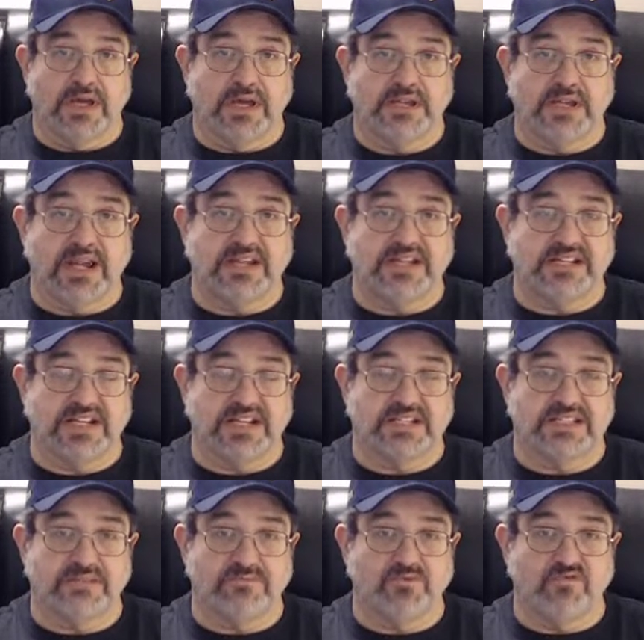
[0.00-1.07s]

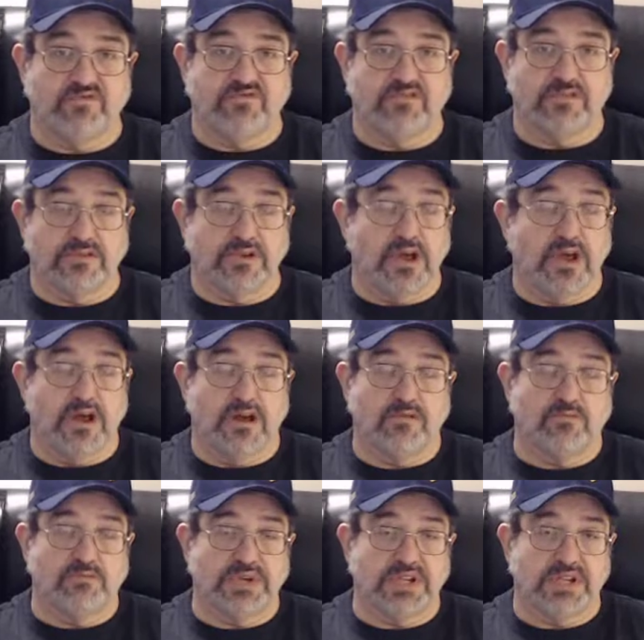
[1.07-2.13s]
digest and move food along,
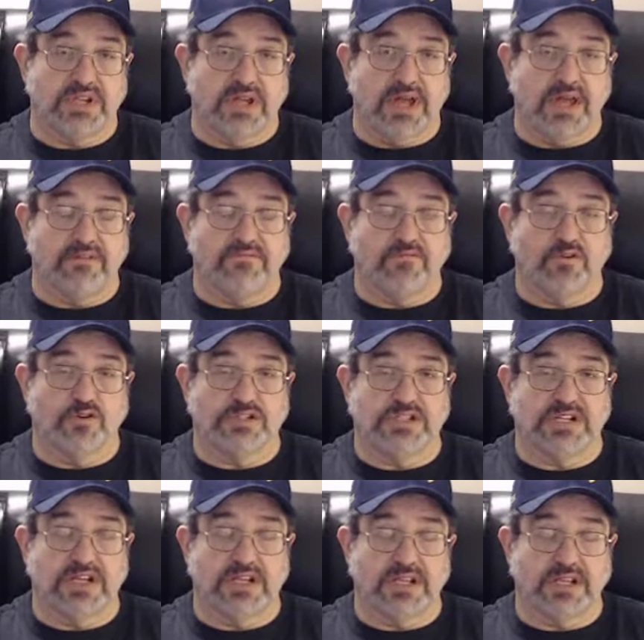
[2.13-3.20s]
but I
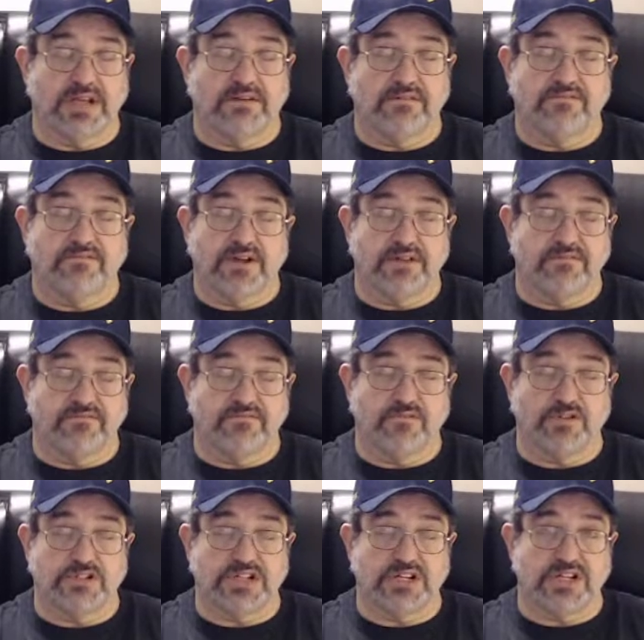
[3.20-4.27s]

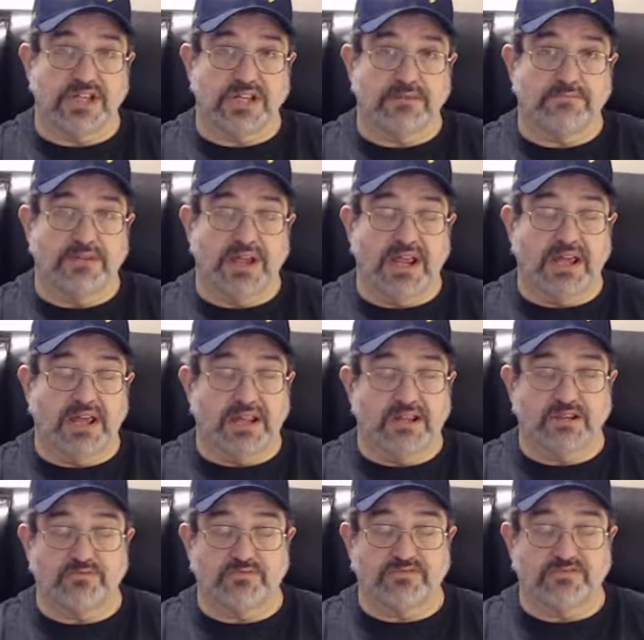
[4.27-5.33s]
unfortunately am not
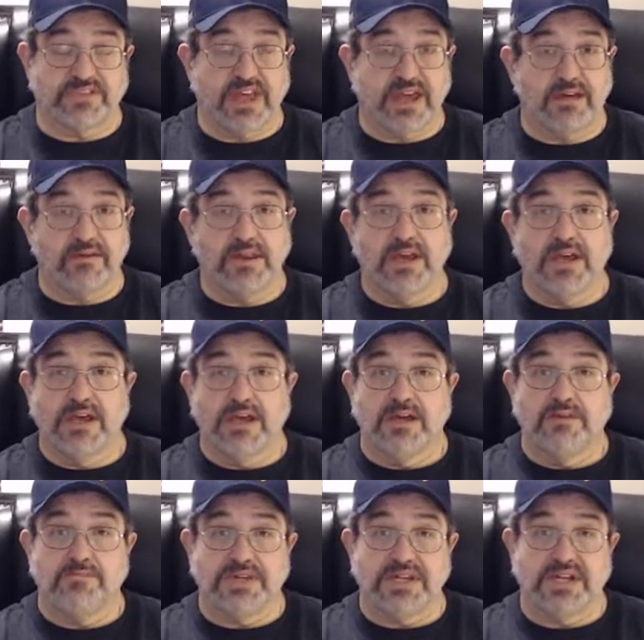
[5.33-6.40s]
eligible for that
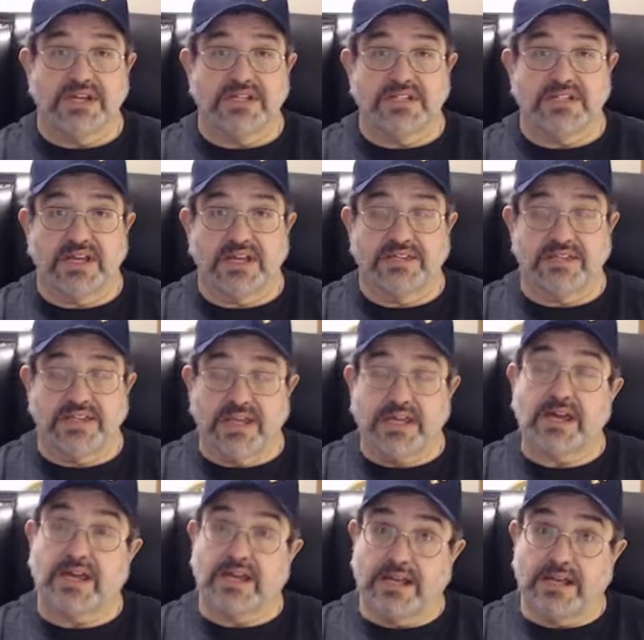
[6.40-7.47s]
because I think
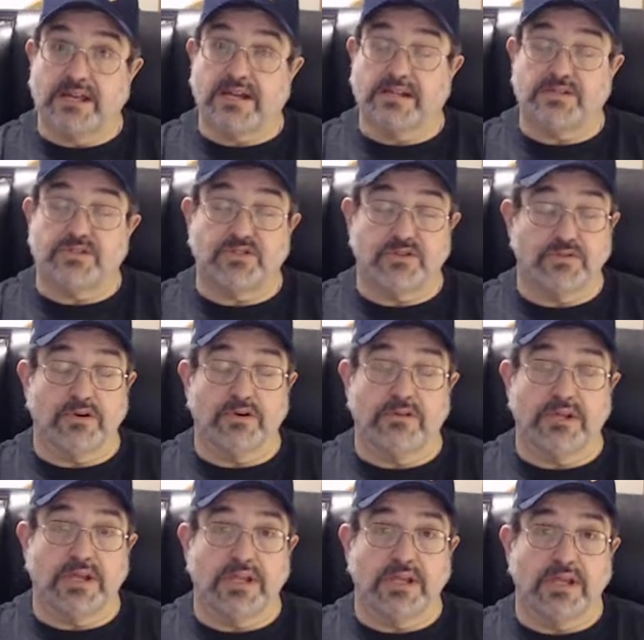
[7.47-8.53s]
I can control
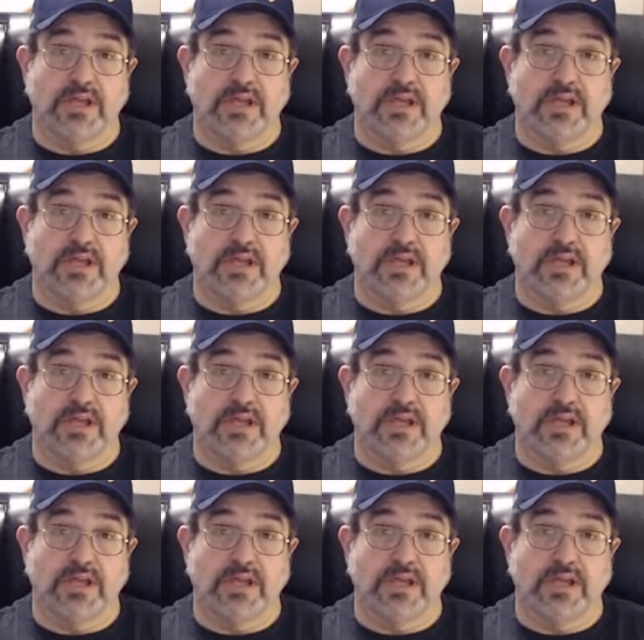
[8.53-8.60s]
it